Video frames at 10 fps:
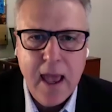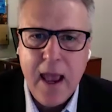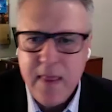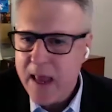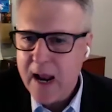
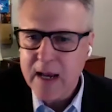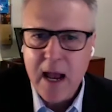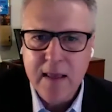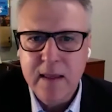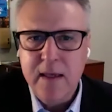And then I
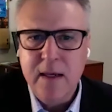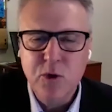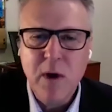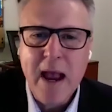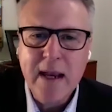got the
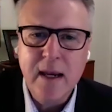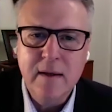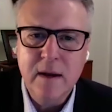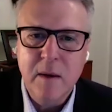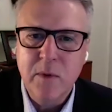
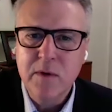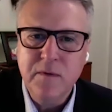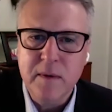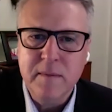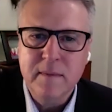tracking number
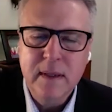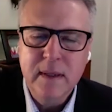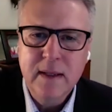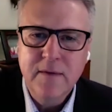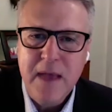from
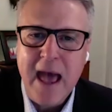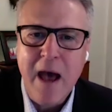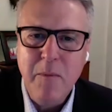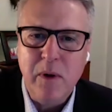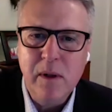
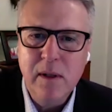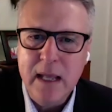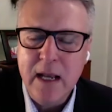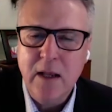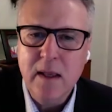Apple, and
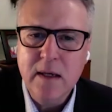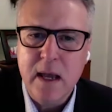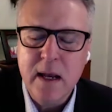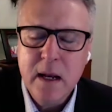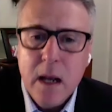I clicked
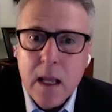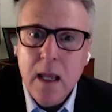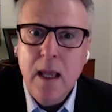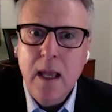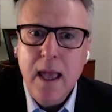on it,
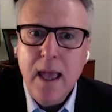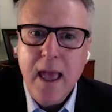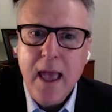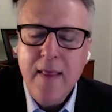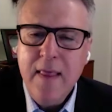
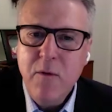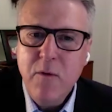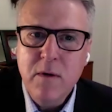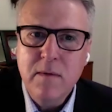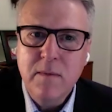and they
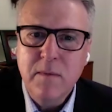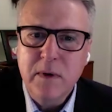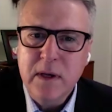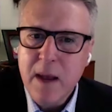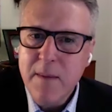were
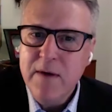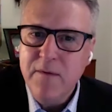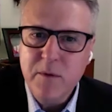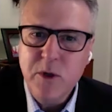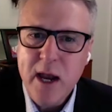coming
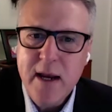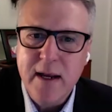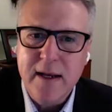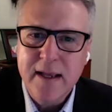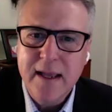from
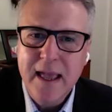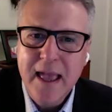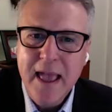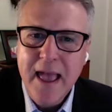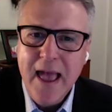China.
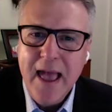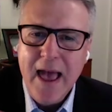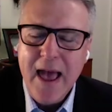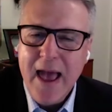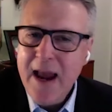
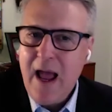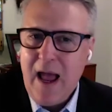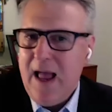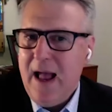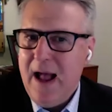And
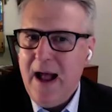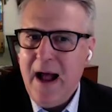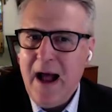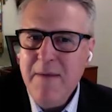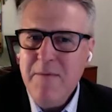
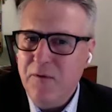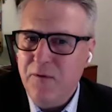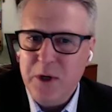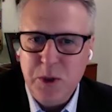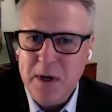I'm a
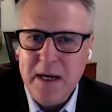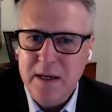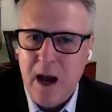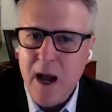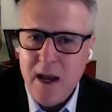free trade
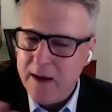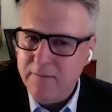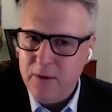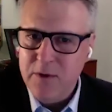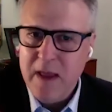guy. I've
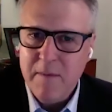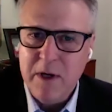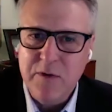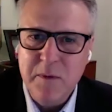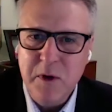learned that
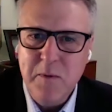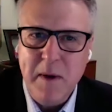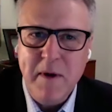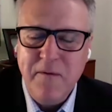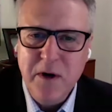much from you. But
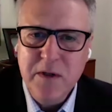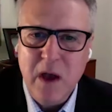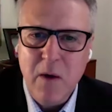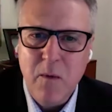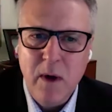my first
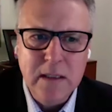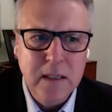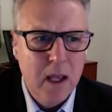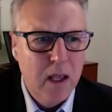thought was,